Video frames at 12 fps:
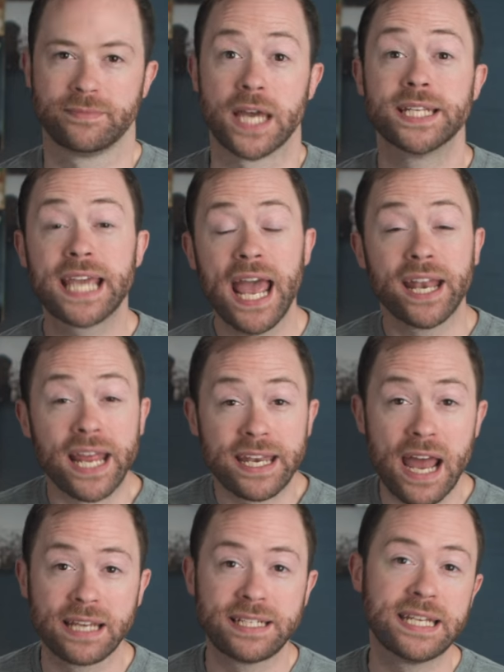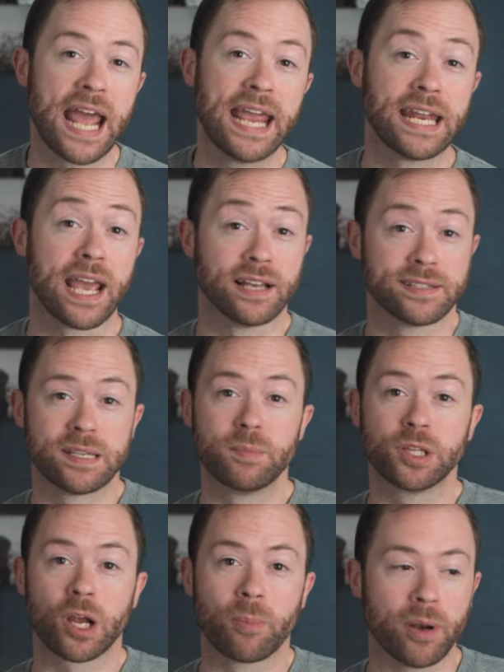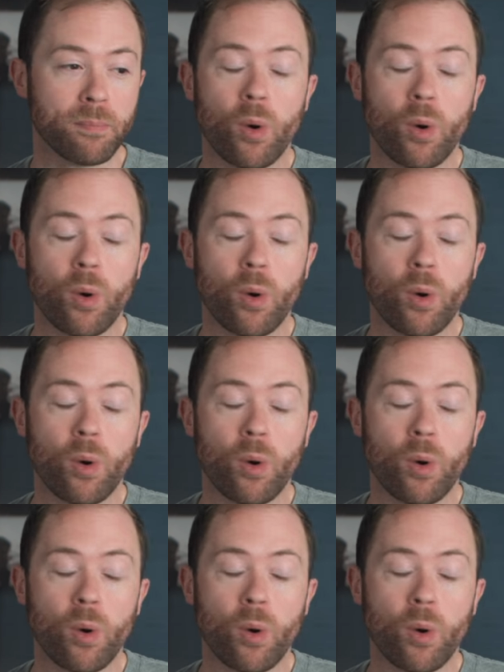And again, in 1980, a similar but